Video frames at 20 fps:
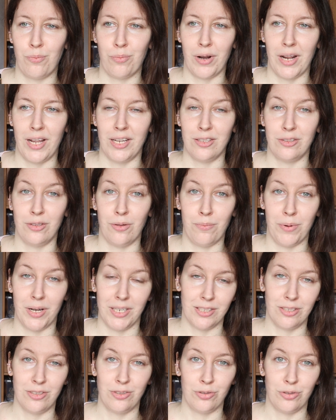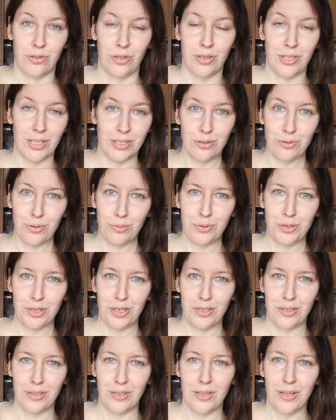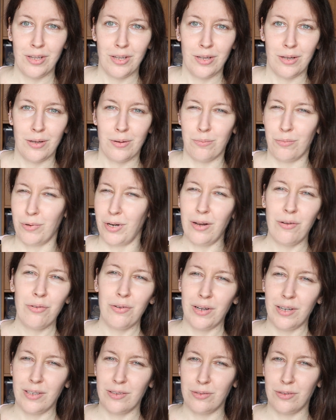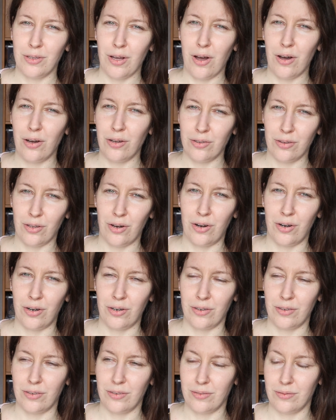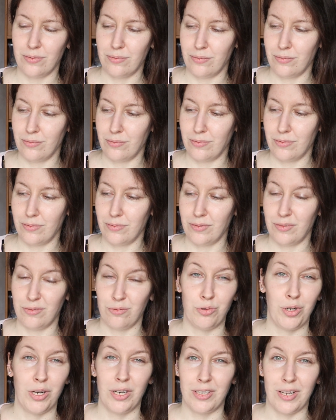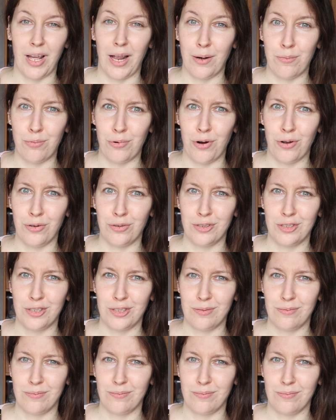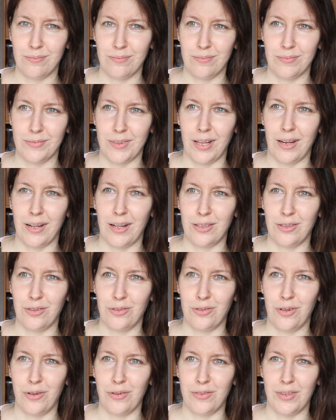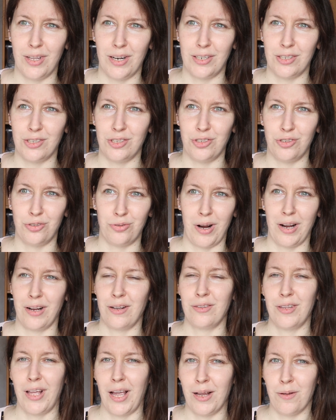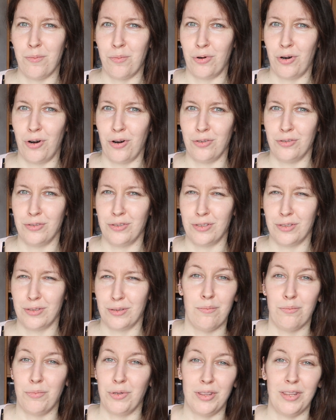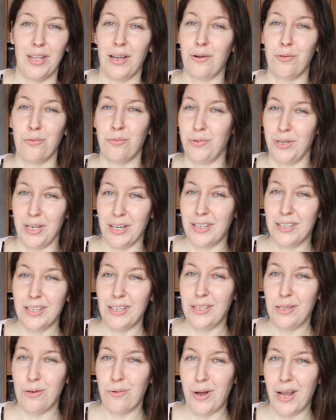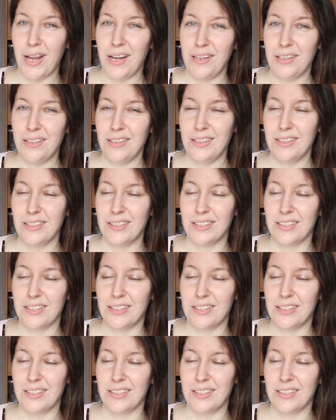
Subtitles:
apply the best to the description, but I found other weird eyebrows that I don't know if they are dragon eyebrows, but they're weird anyway.